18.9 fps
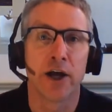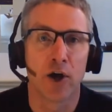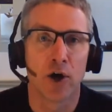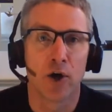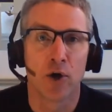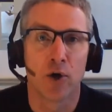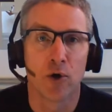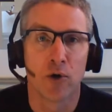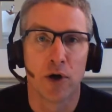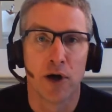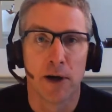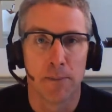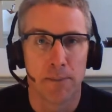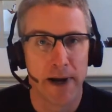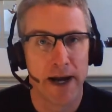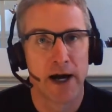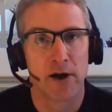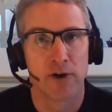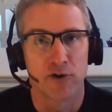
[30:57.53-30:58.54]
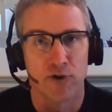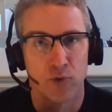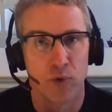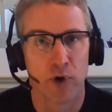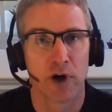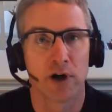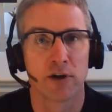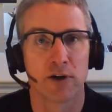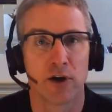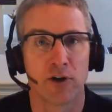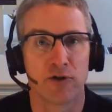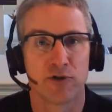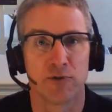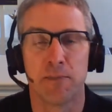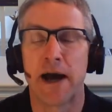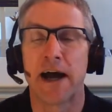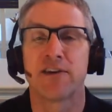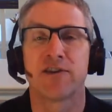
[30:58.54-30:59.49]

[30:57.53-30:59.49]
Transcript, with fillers: I/O bound workloads.